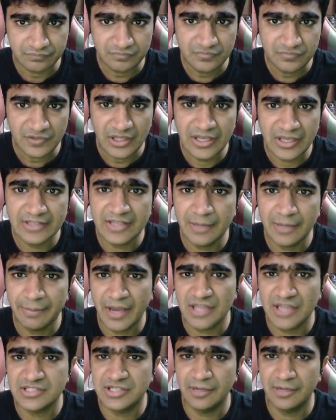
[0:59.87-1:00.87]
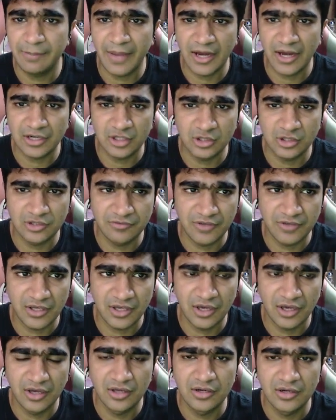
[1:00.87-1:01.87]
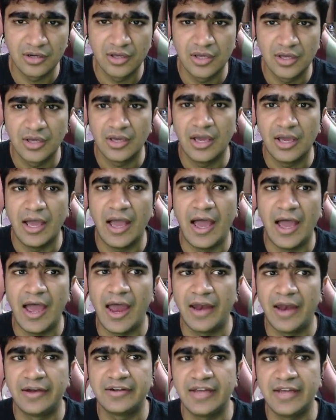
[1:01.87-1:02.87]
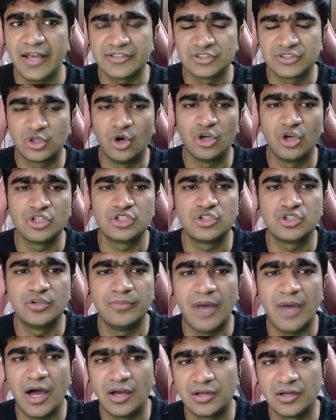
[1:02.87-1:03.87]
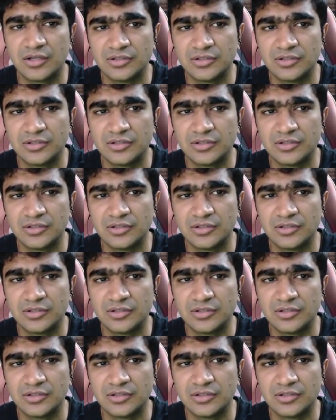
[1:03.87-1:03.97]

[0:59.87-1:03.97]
He then passes it back to the winger and tekkz goes to mark